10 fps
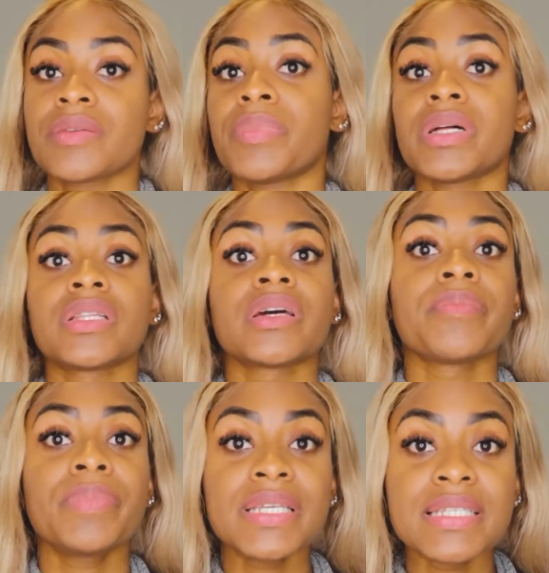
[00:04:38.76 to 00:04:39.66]
to build their
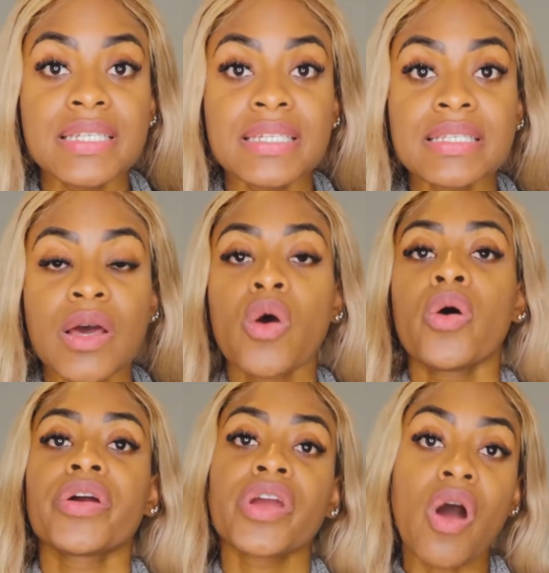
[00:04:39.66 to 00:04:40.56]
business,
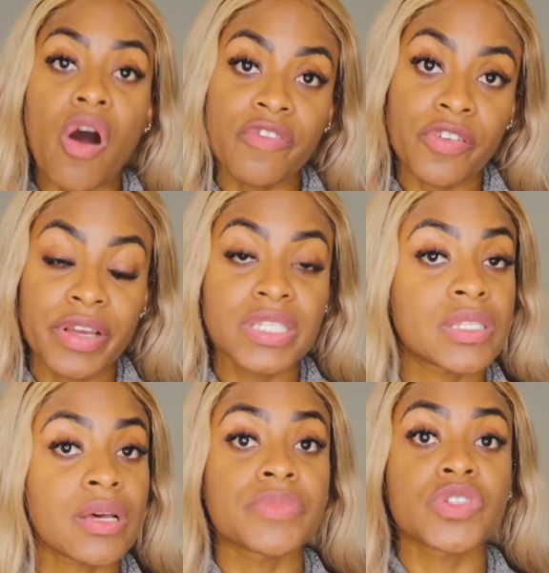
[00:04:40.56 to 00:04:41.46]
or you're offering
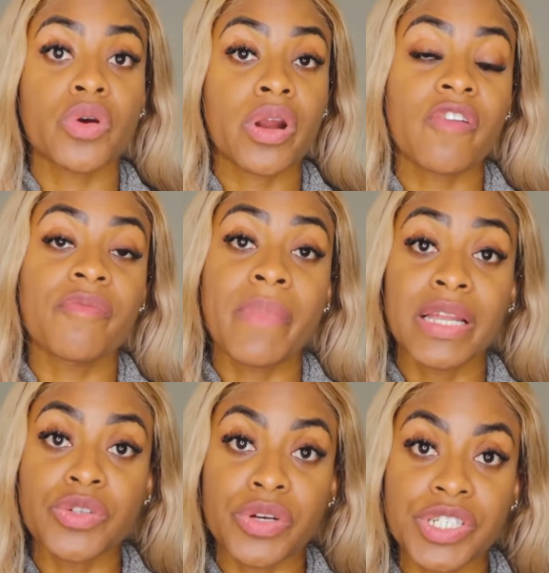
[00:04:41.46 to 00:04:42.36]
some sort of
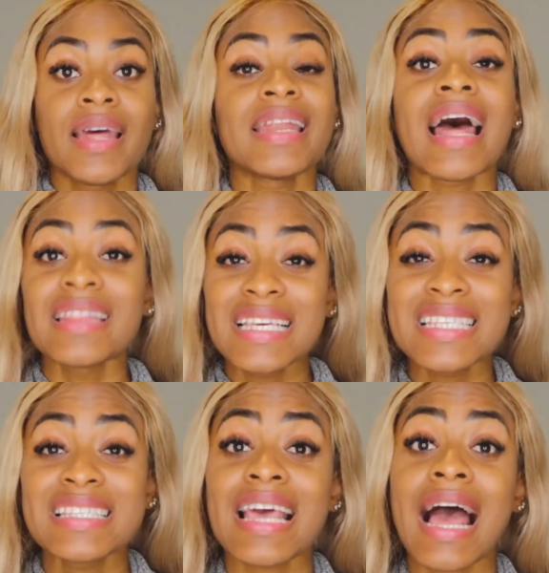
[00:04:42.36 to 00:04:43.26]
mentorship. Now, this
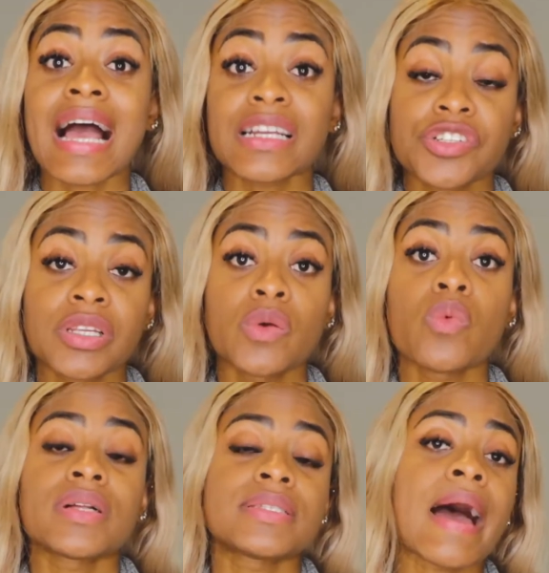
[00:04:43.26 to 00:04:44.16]
is actually
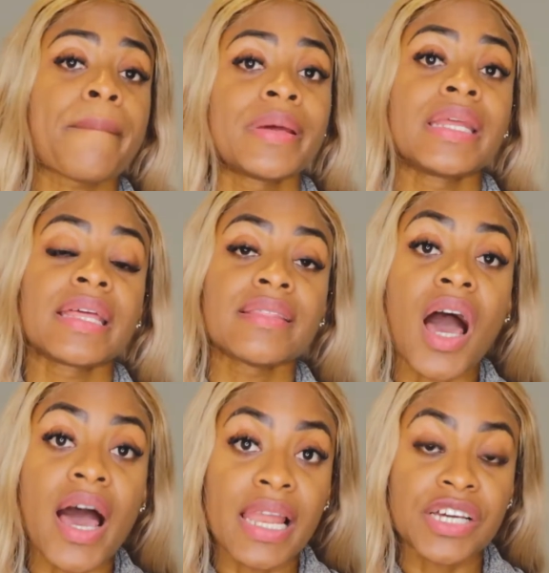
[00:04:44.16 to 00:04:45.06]
what's happening in
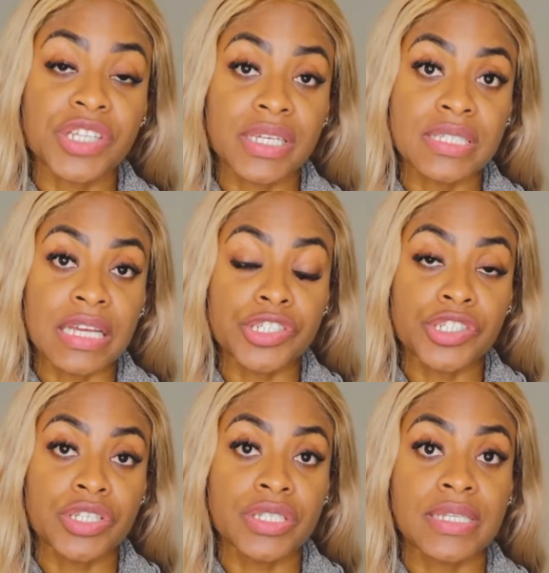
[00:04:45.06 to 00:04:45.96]
the eyelash
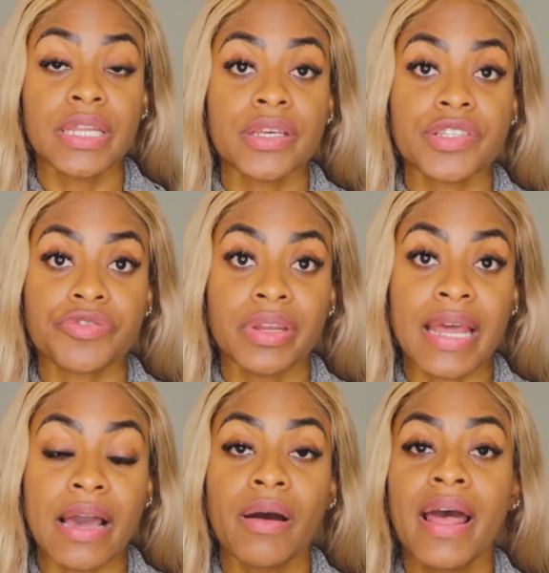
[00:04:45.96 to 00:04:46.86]
extensions industry
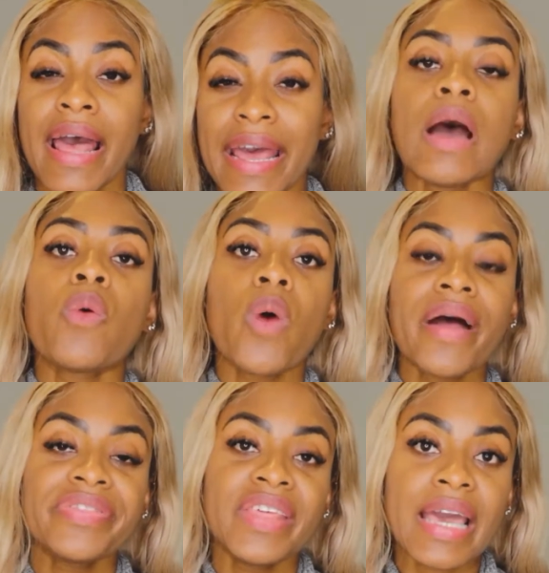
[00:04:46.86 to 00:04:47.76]
now. Now,
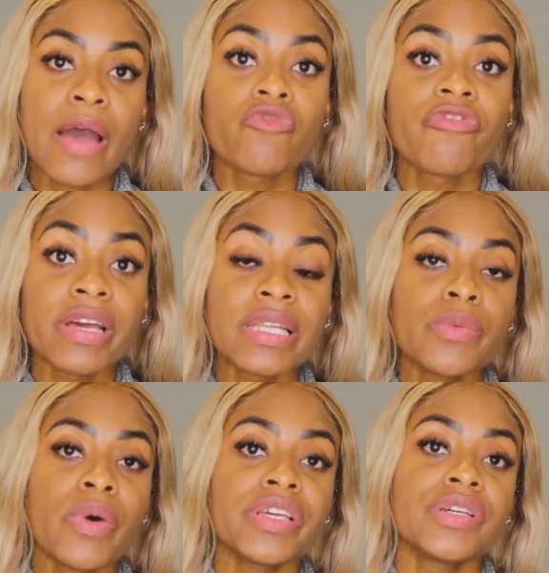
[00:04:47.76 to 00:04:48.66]
one thing I really
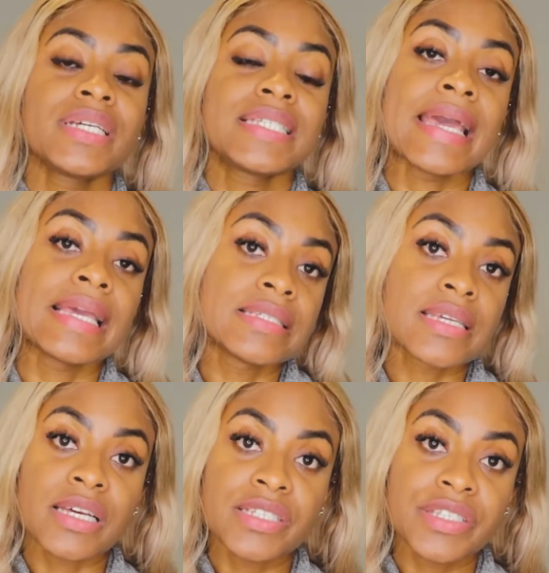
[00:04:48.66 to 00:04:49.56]
want you to take
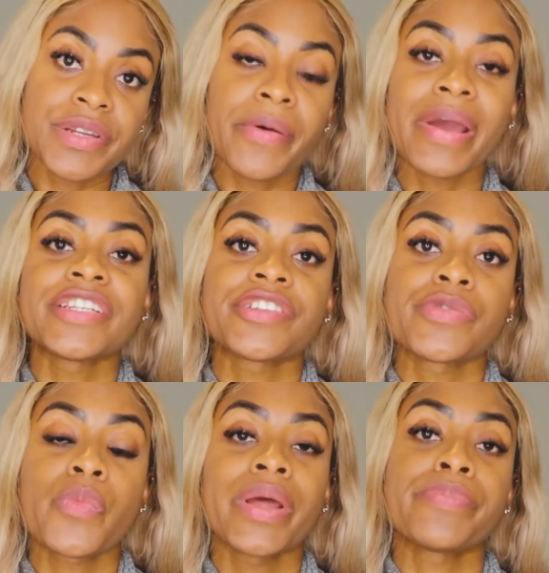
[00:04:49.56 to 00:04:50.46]
into
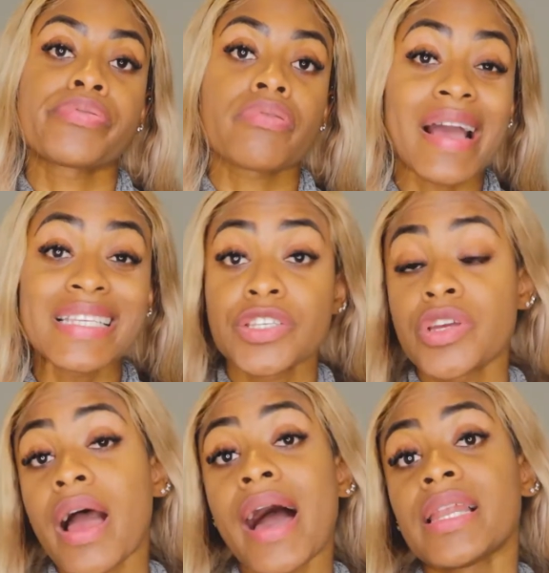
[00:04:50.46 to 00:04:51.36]
consideration when pricing
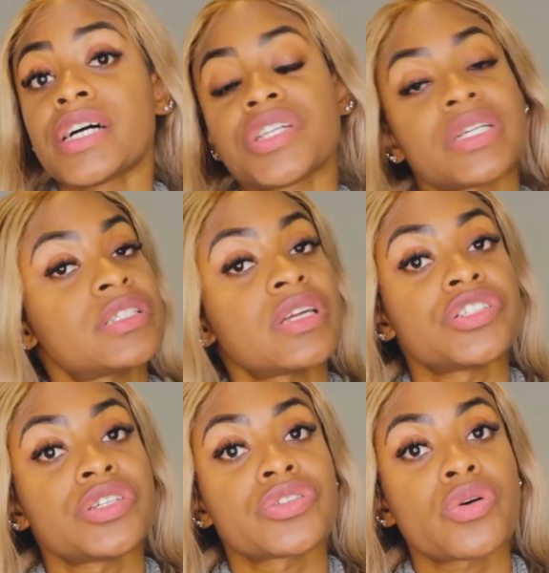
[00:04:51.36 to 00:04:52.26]
your eyelash
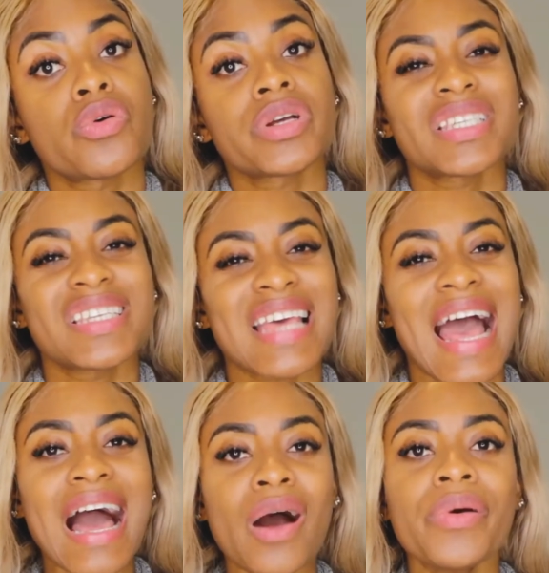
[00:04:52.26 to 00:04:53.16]
extensions course is
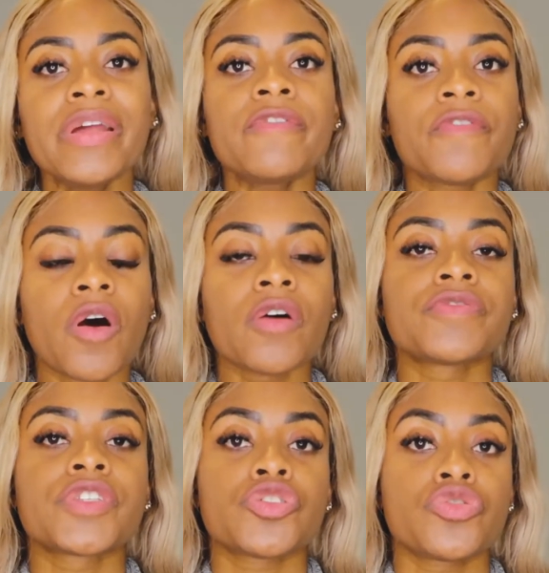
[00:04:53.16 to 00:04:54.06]
how
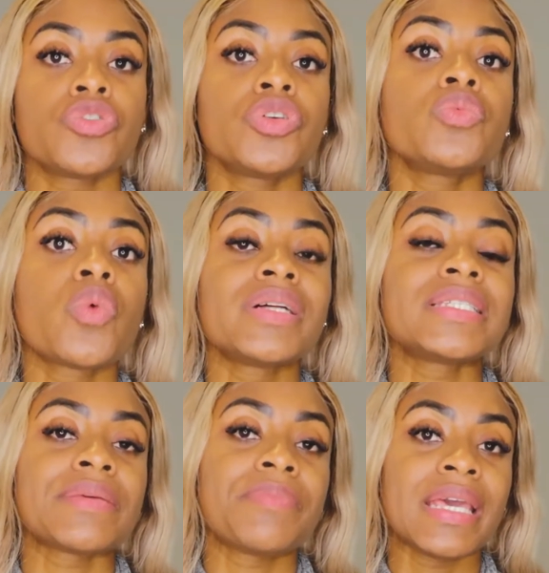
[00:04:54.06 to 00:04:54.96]
involved do you want
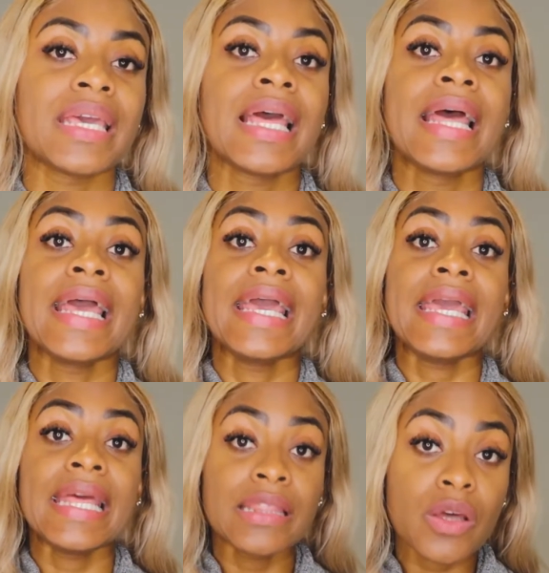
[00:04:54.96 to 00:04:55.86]
to be
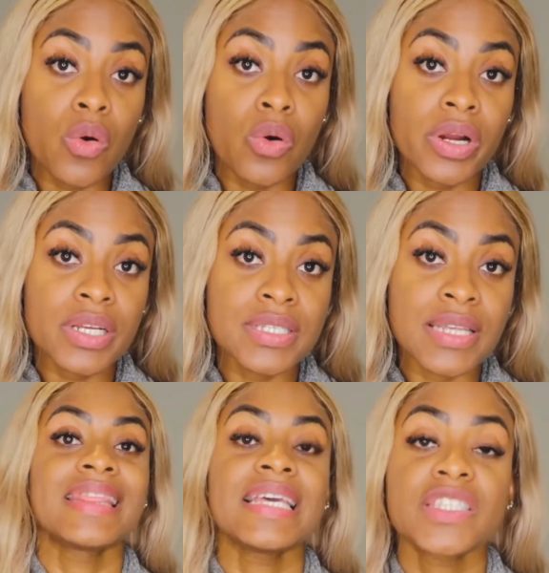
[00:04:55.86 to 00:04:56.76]
in the course,
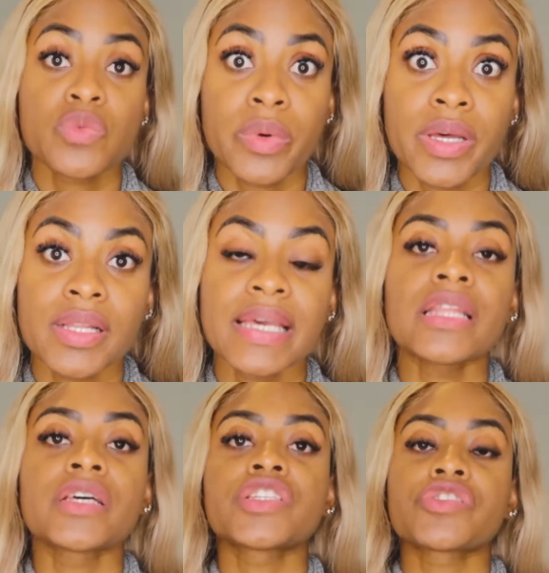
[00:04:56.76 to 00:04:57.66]
this will
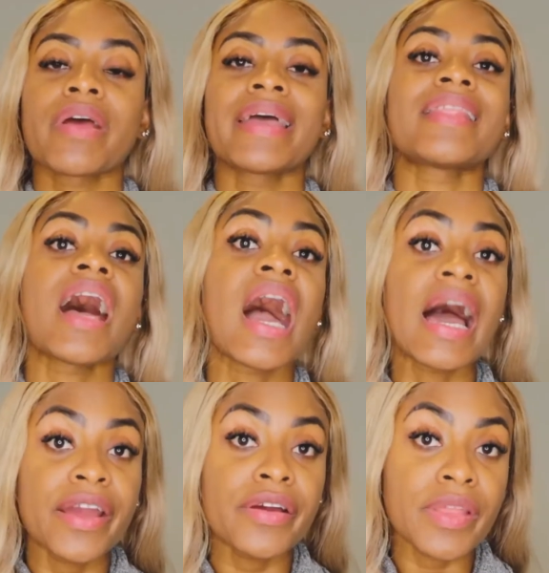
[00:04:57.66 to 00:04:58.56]
illustrate the
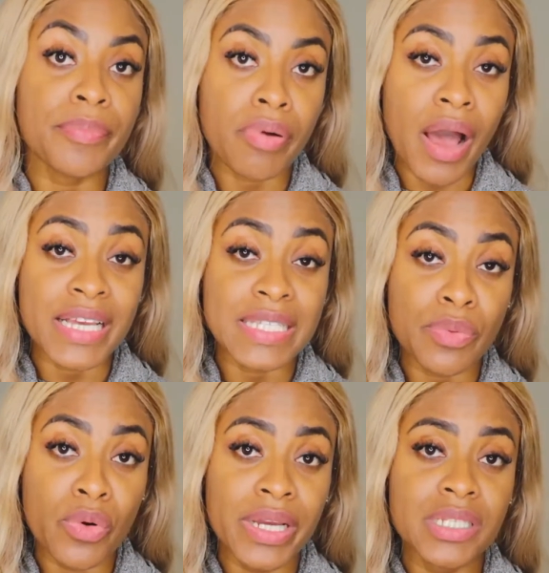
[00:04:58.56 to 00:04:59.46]
higher the price
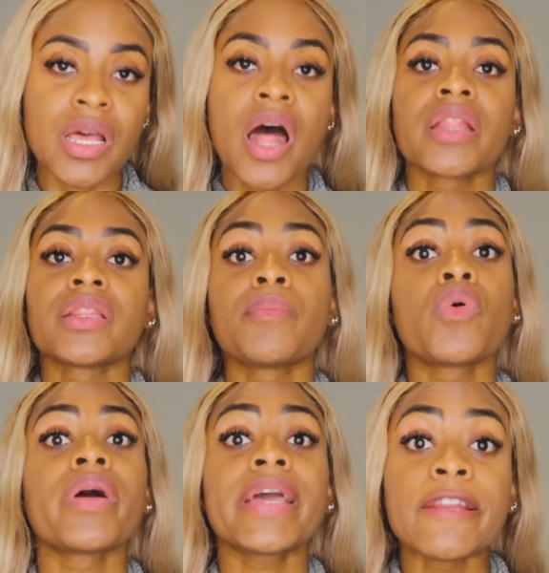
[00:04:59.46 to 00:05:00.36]
point, the
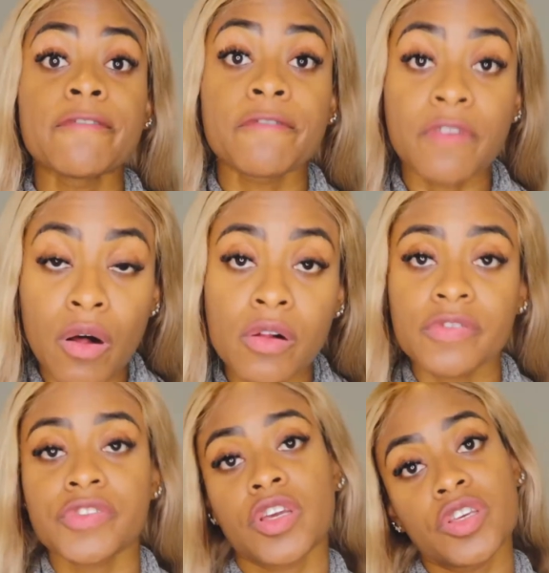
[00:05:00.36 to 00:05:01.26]
more
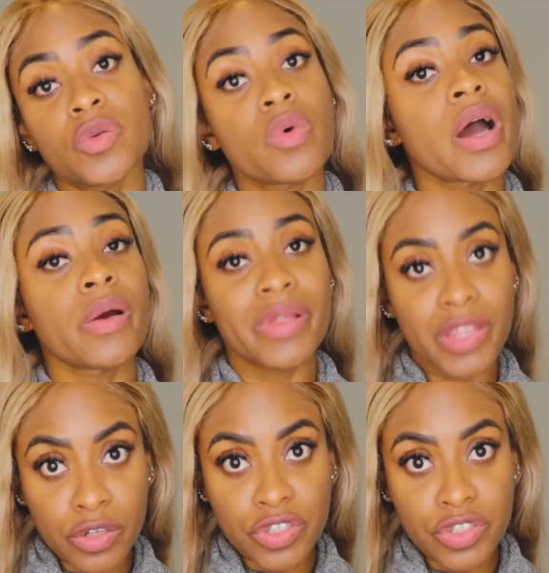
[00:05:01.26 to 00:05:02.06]
involved you are with your